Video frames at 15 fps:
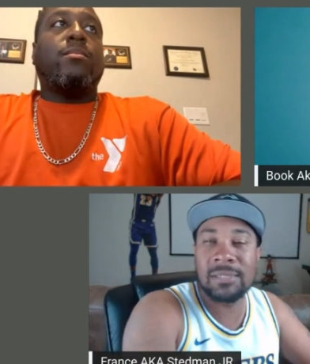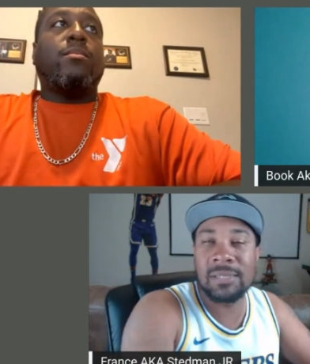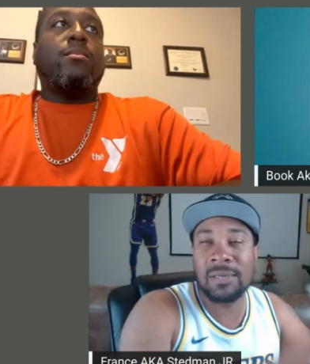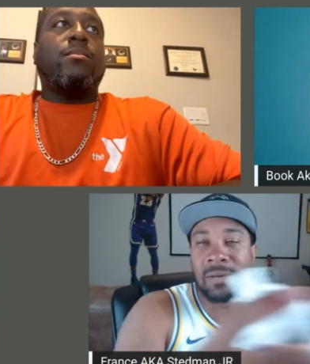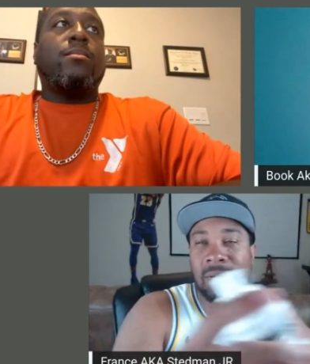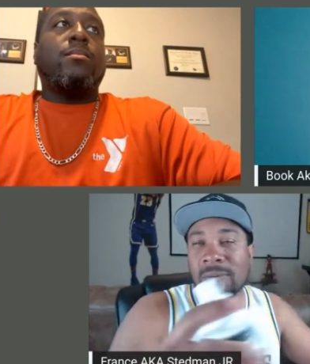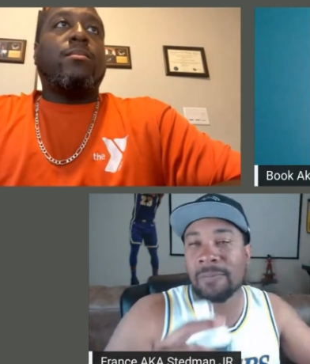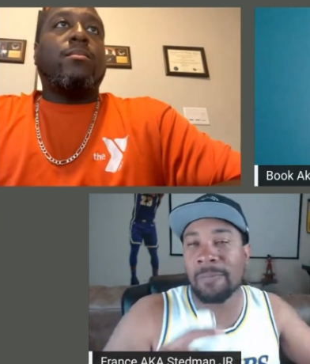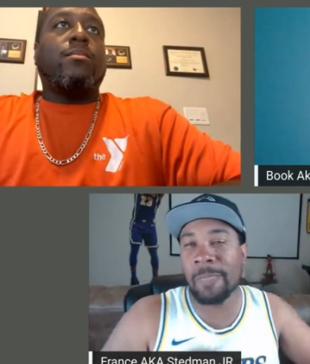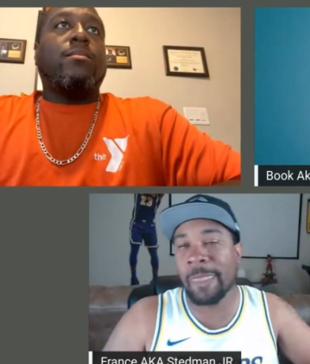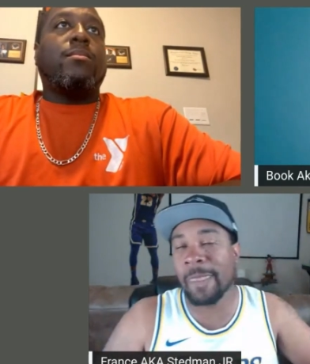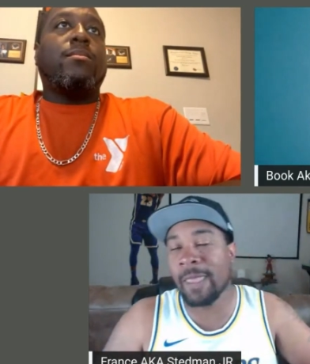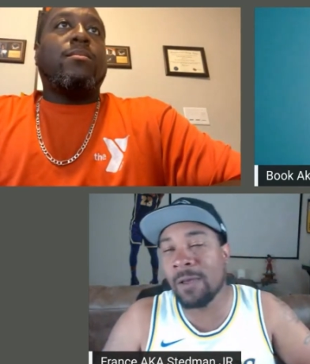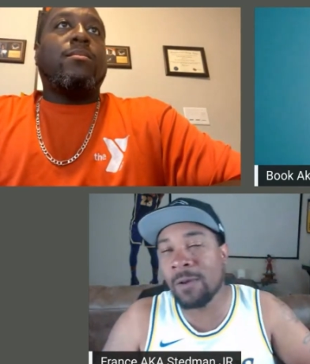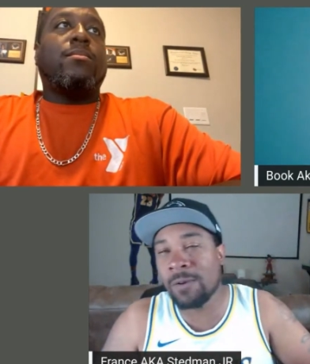Speaker 1: saying? So
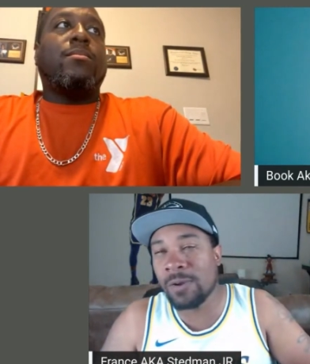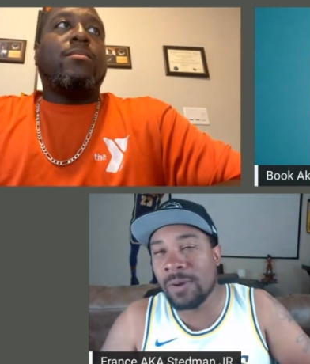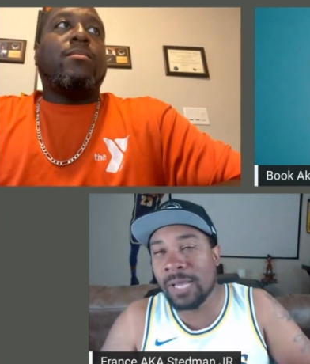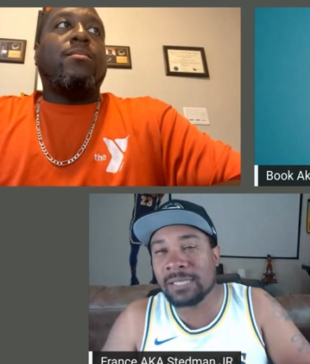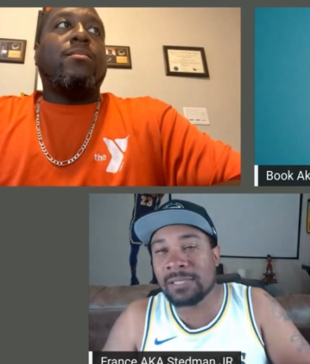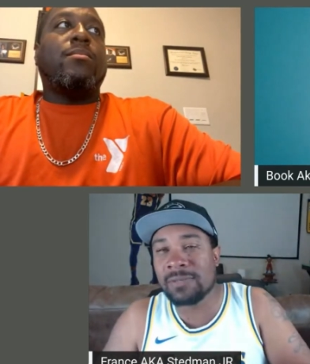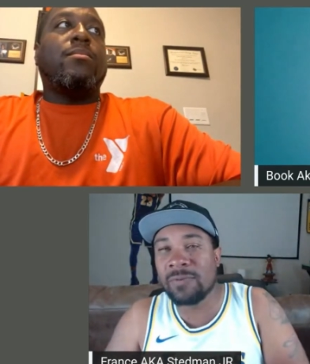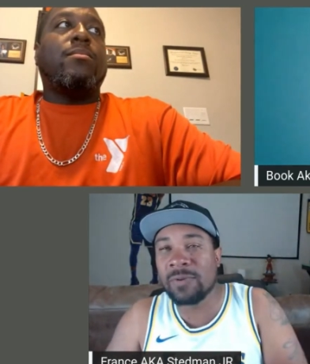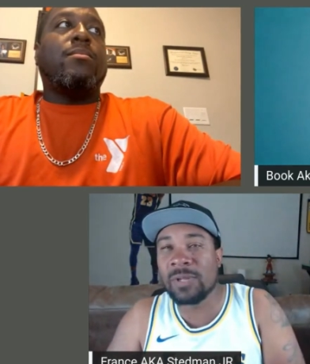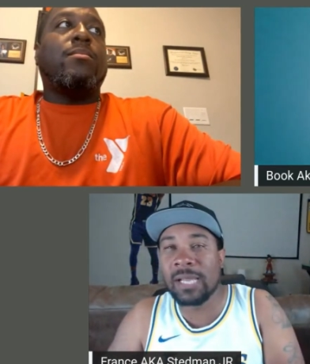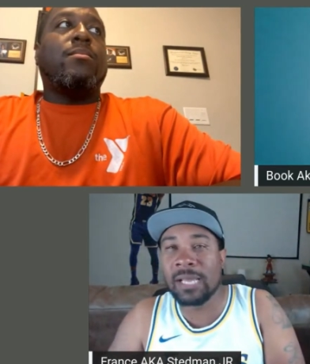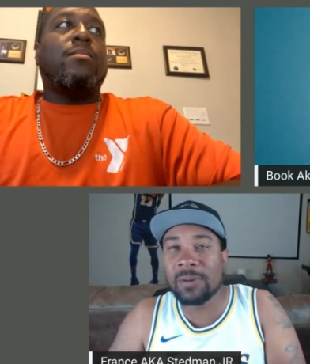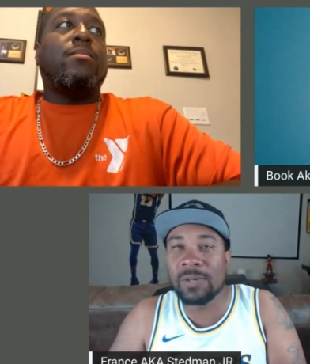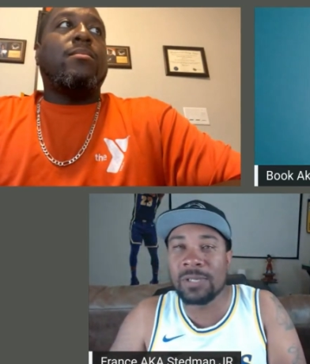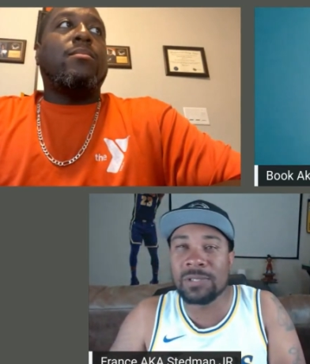I don't know. I just feel
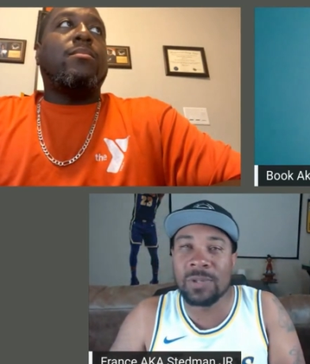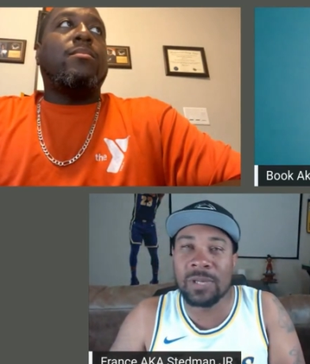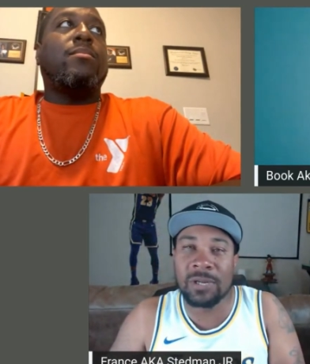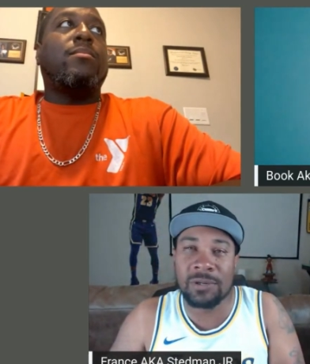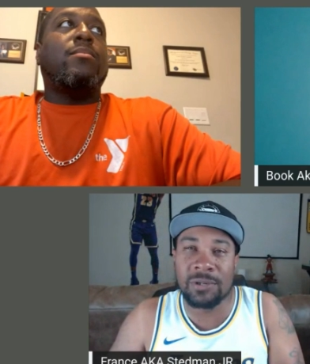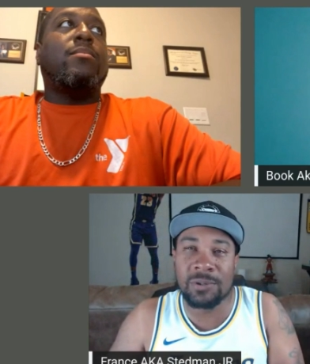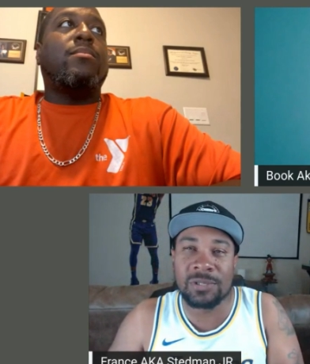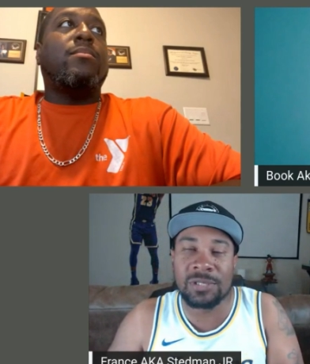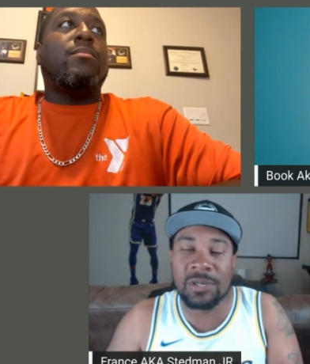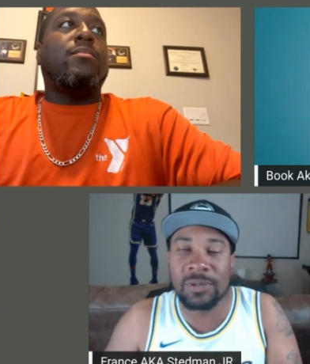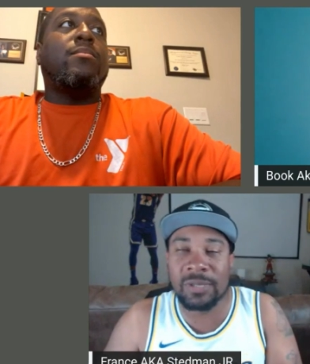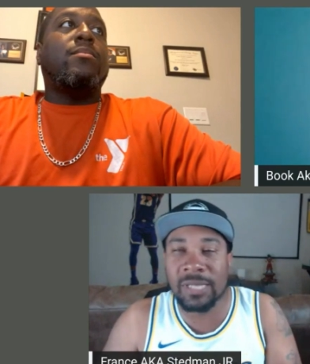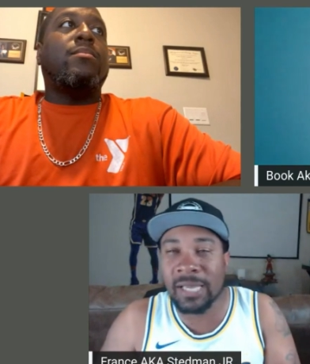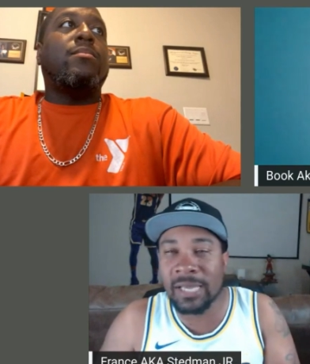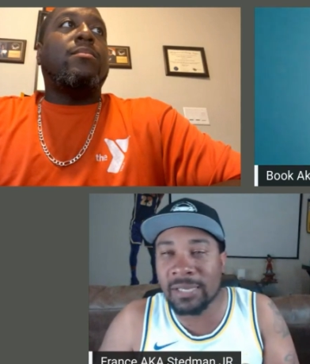like once you introduce hmm.
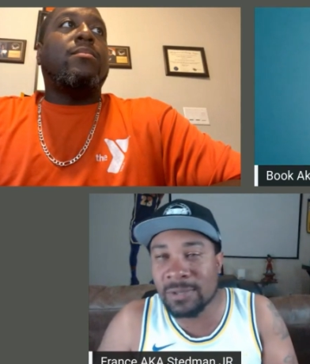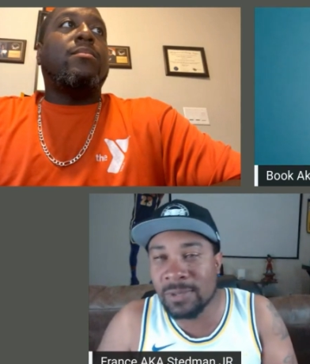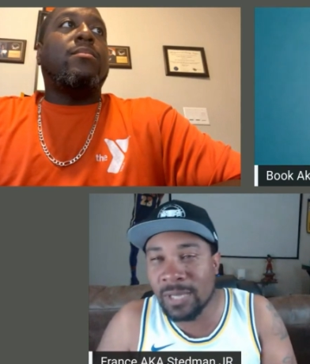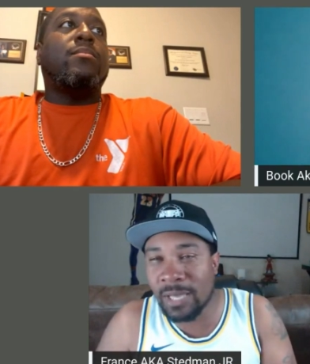certain things, you